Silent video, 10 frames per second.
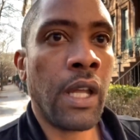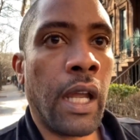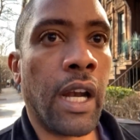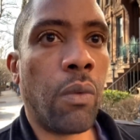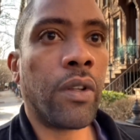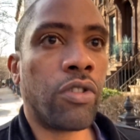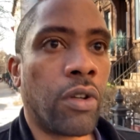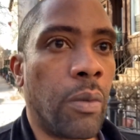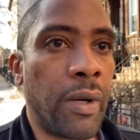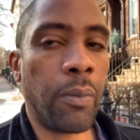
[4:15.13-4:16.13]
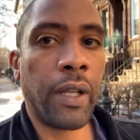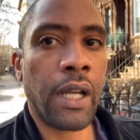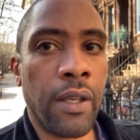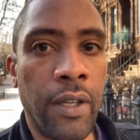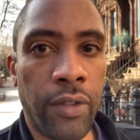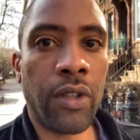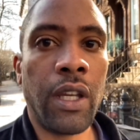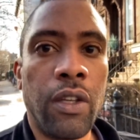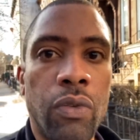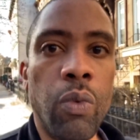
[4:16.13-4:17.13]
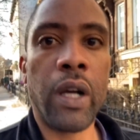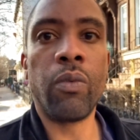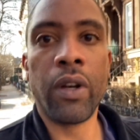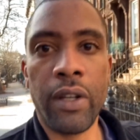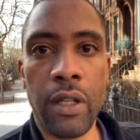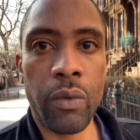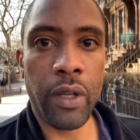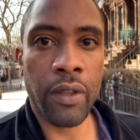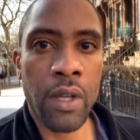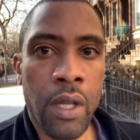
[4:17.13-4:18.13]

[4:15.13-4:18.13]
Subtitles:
And I want to show the public this is what we're dealing with.